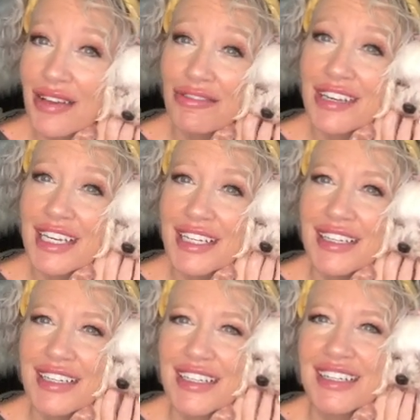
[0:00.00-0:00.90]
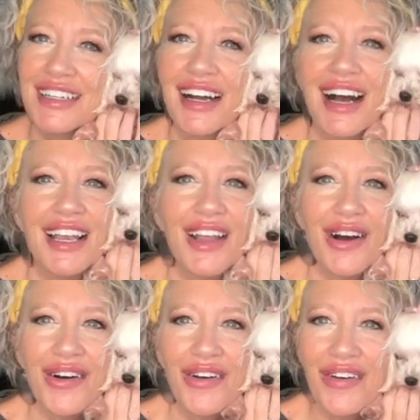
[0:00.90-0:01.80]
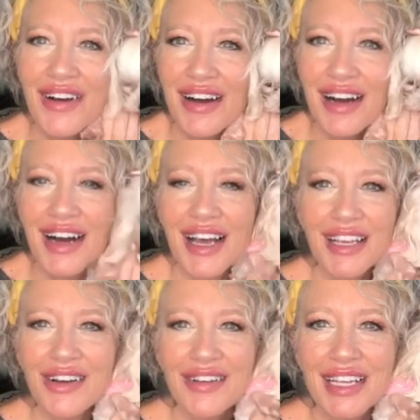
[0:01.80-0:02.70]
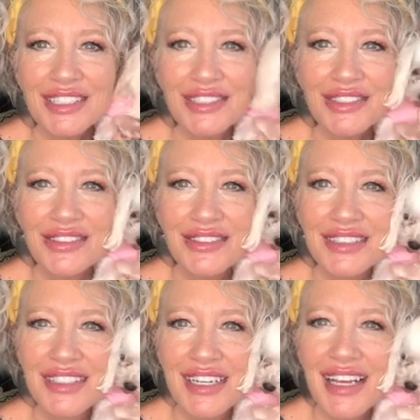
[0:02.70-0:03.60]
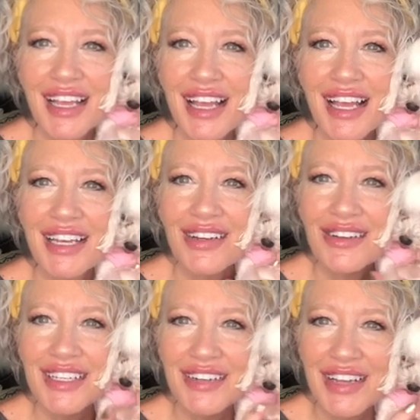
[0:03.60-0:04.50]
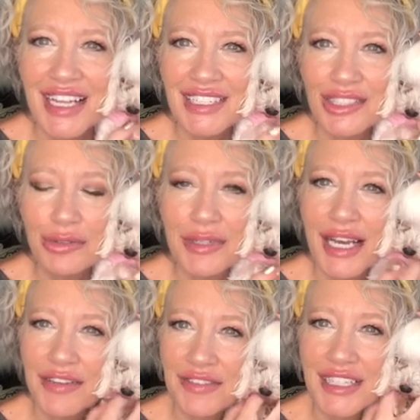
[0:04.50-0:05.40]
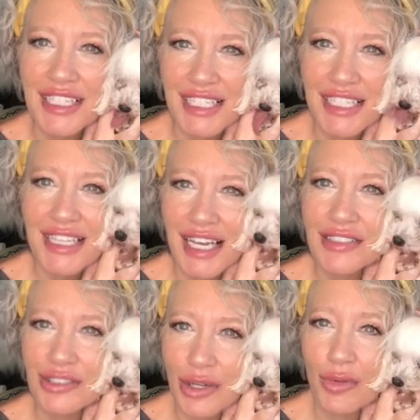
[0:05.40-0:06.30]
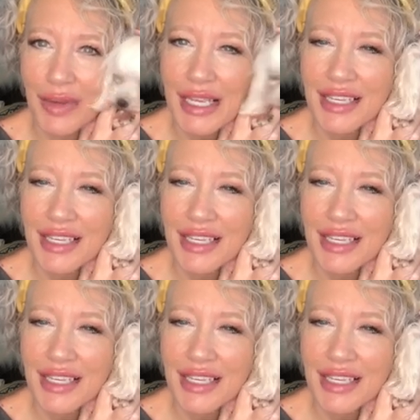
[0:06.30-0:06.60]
Reed. Hello. Hello, angel. Hello, little angel. We gotta feed the kitty cats, don't we?